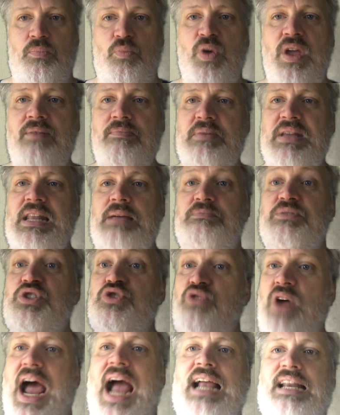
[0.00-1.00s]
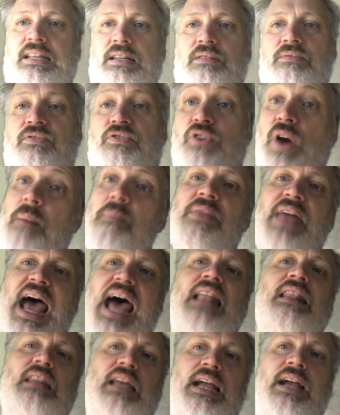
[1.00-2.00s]
We have been abstracted from
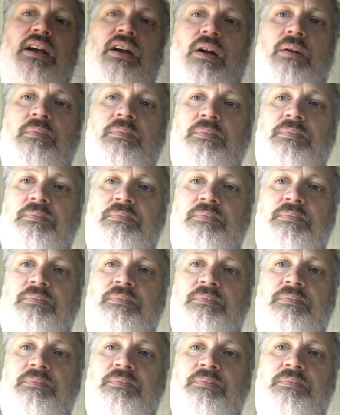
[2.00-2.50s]
that layer